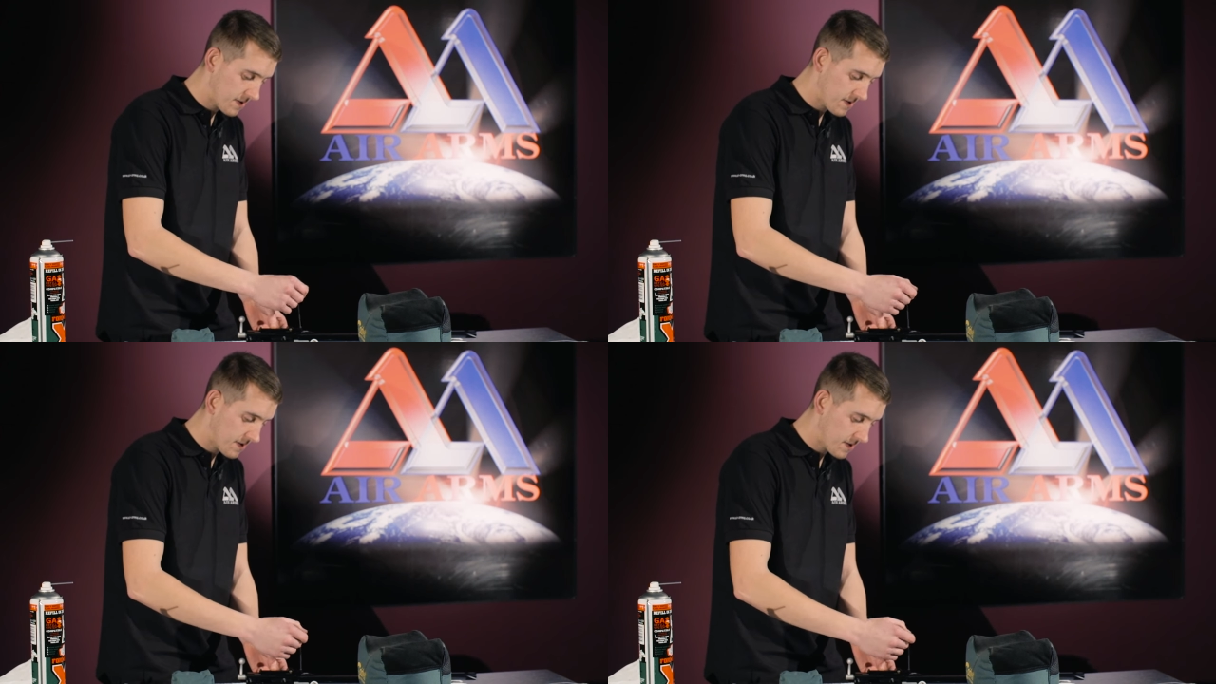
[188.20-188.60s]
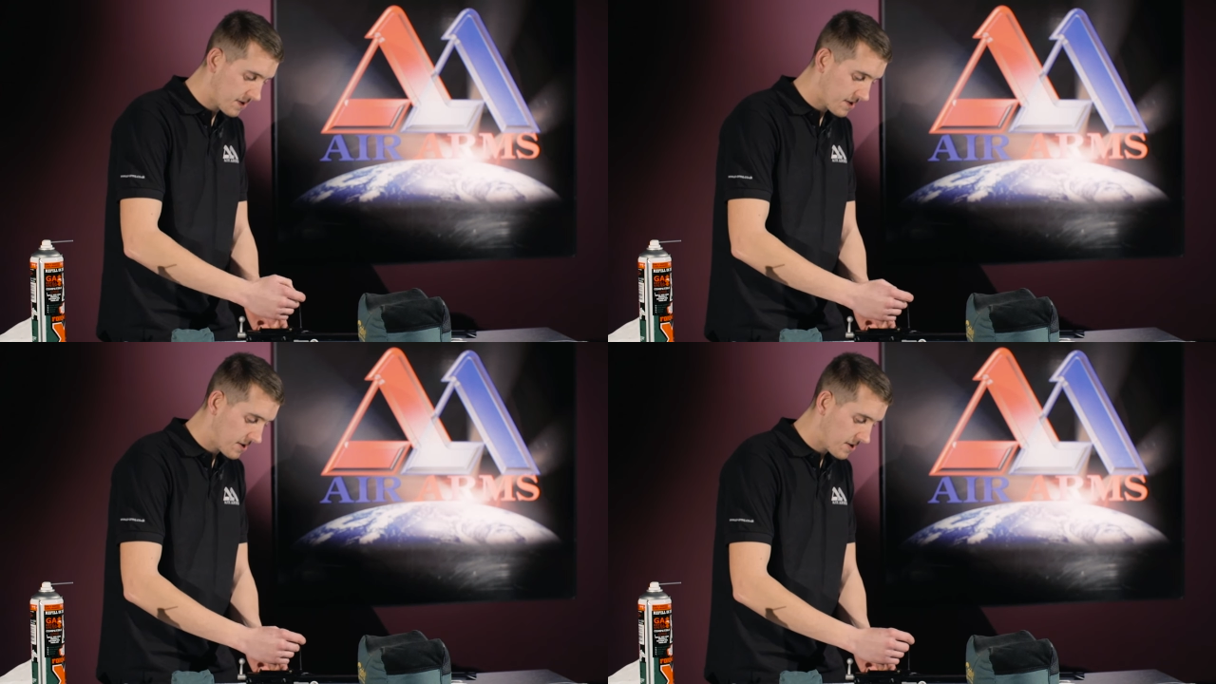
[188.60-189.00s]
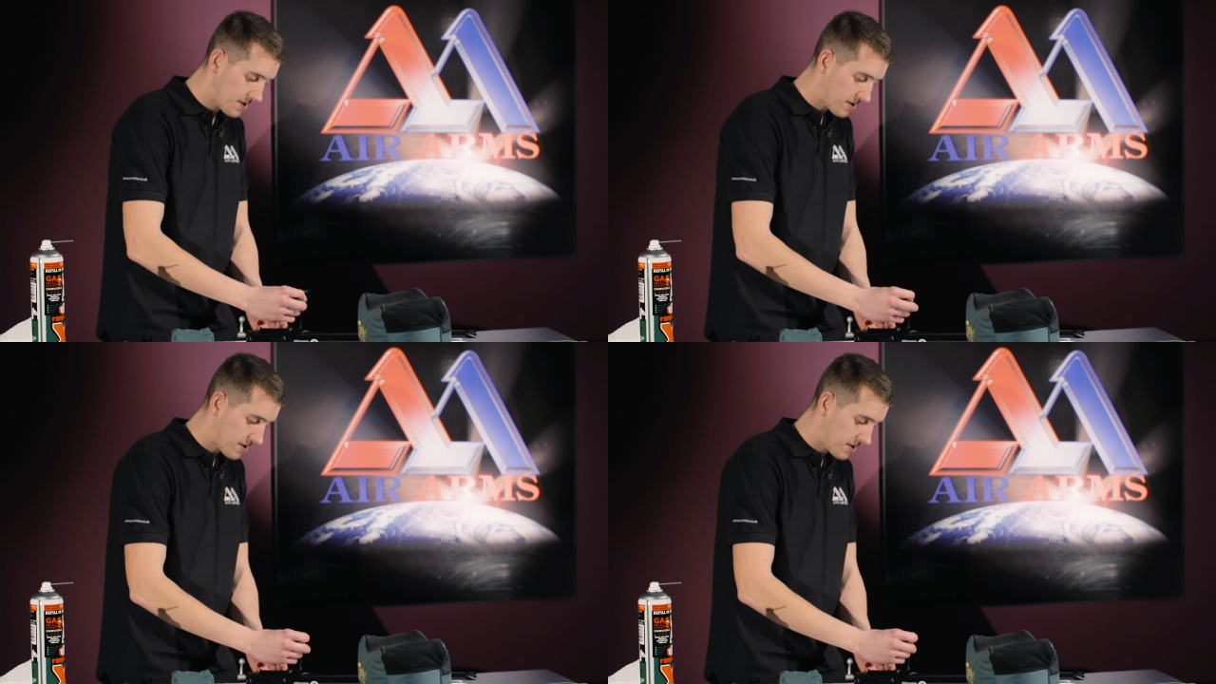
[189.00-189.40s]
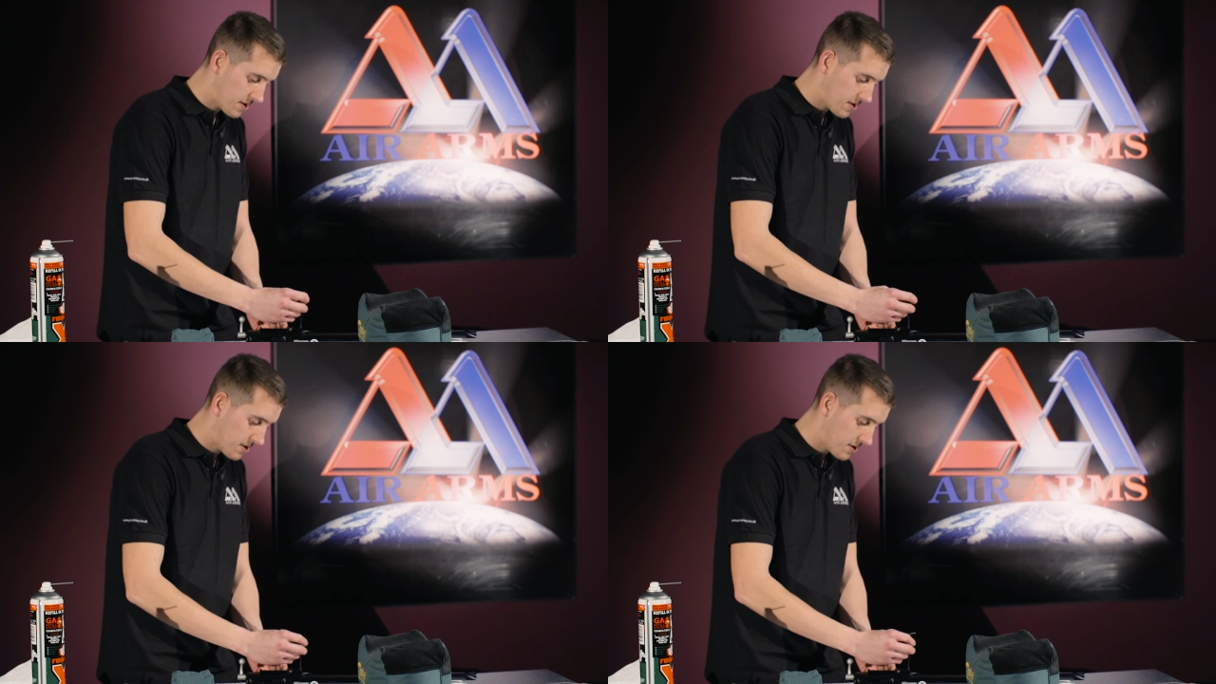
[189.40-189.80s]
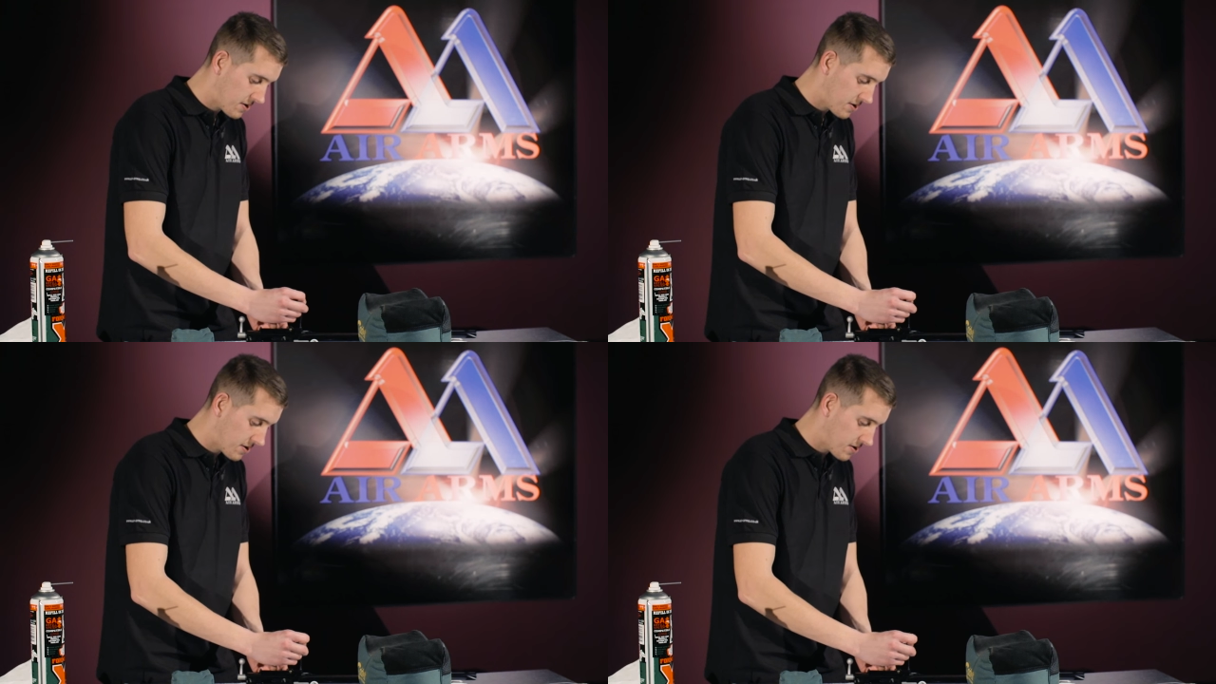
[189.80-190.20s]

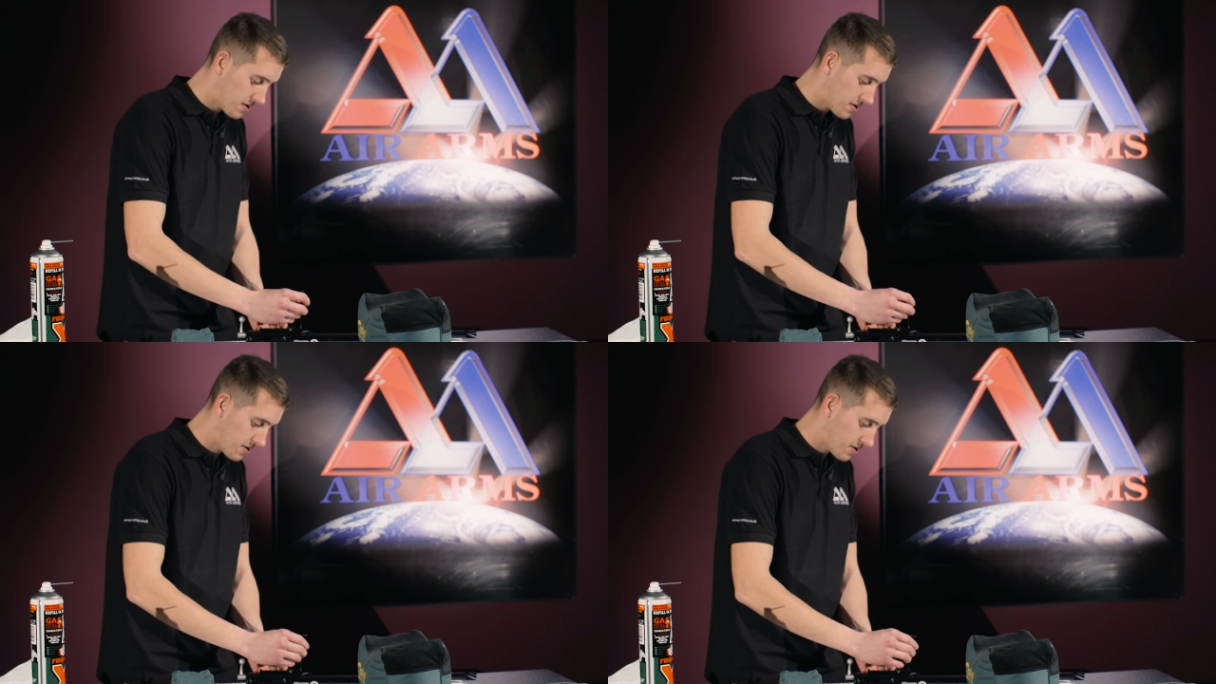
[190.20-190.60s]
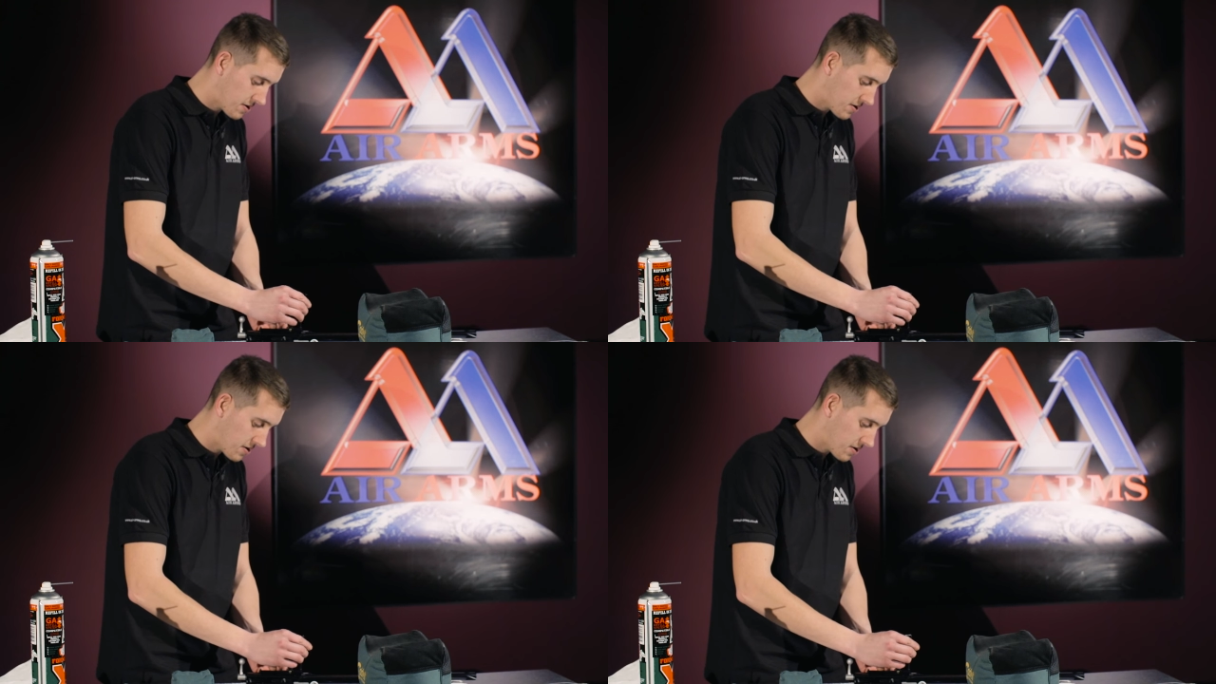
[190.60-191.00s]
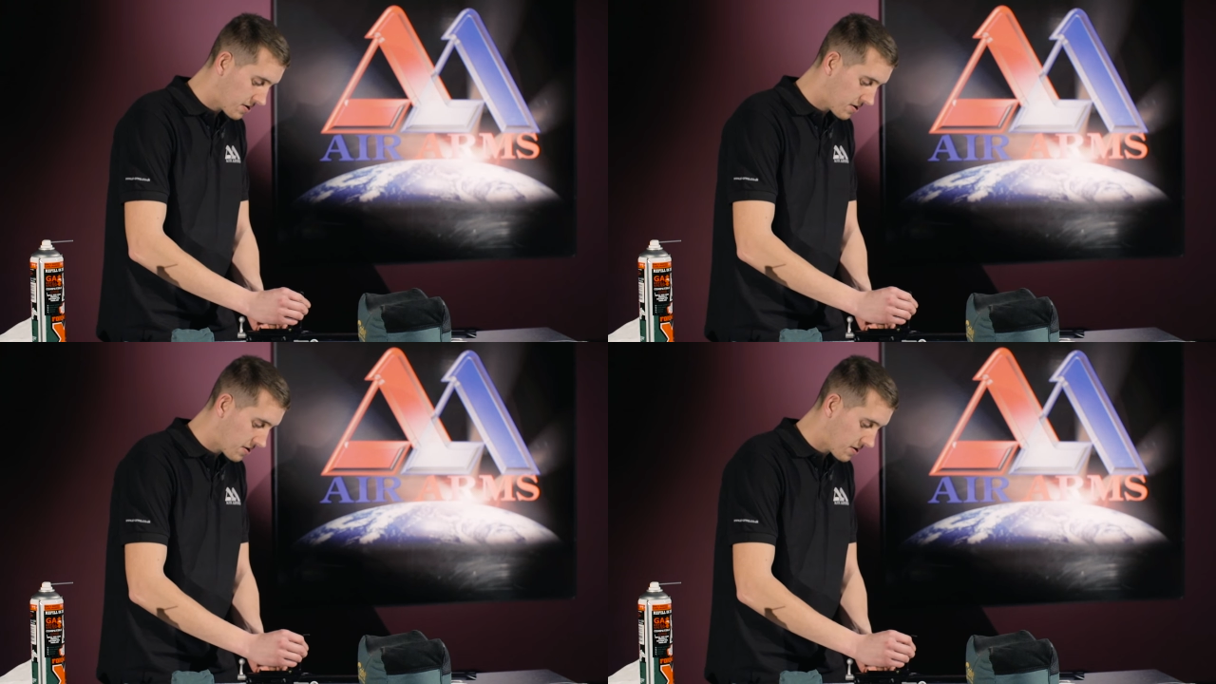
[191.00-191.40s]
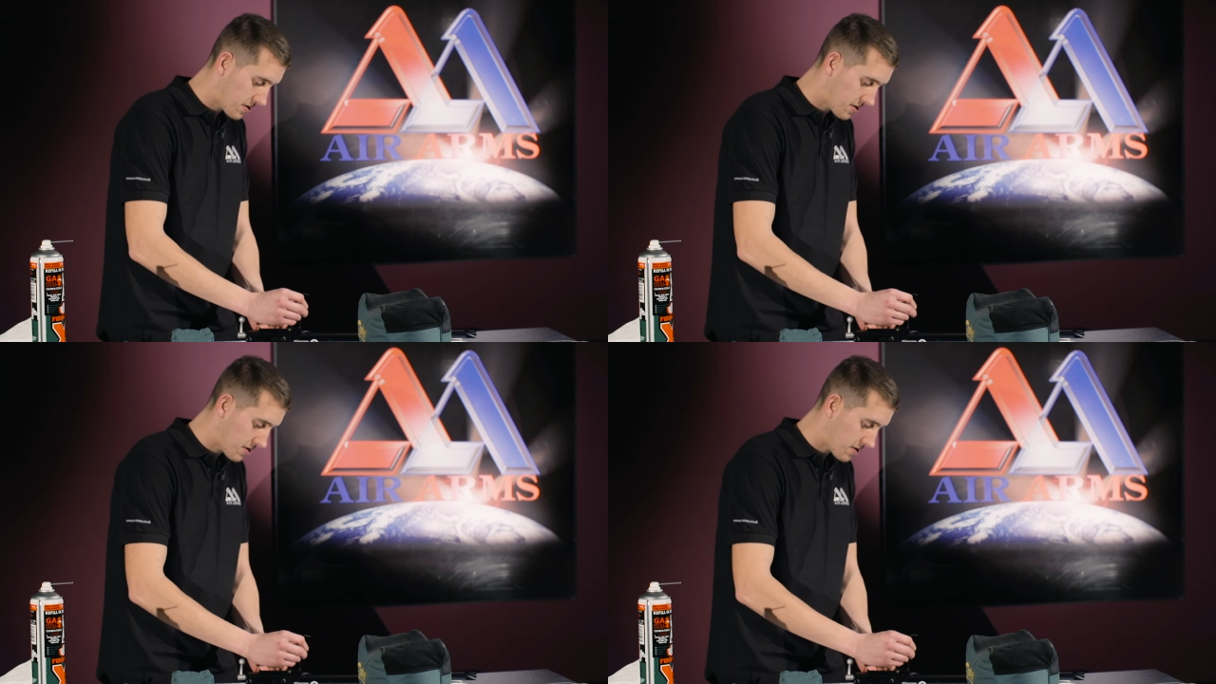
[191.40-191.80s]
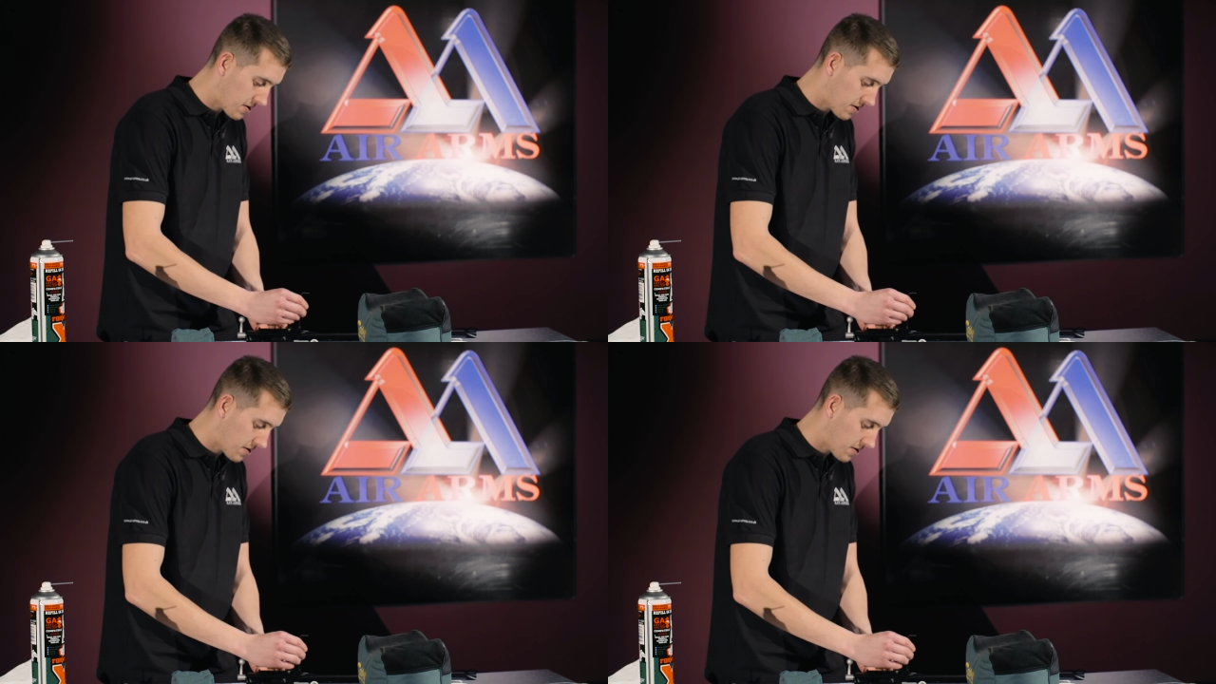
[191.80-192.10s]
(silence)